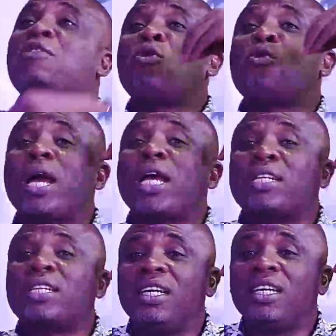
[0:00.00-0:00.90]
even
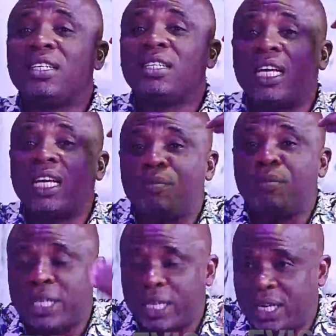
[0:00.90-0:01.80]
when
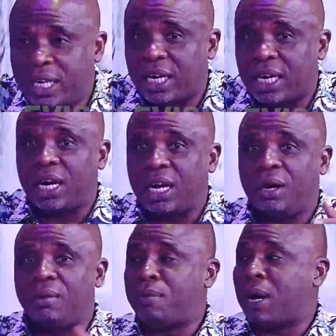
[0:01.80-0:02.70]

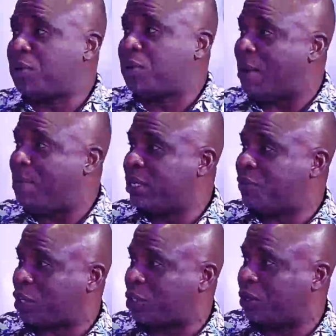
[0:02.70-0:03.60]
the Magnus Abbey's
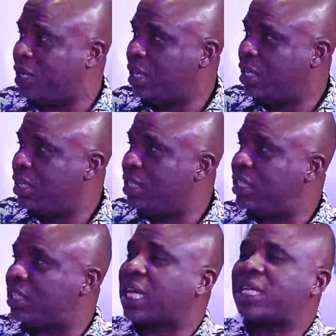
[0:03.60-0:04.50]
faction
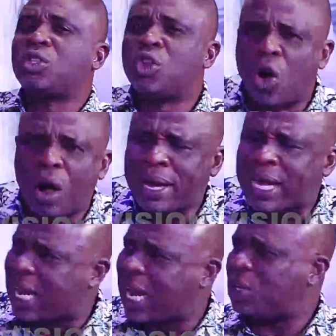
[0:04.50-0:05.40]
said no,
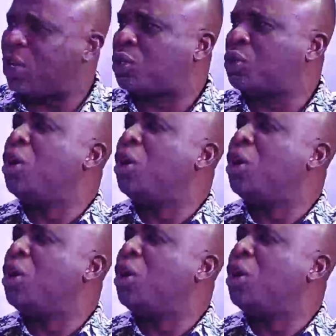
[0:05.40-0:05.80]
Emeka cannot do,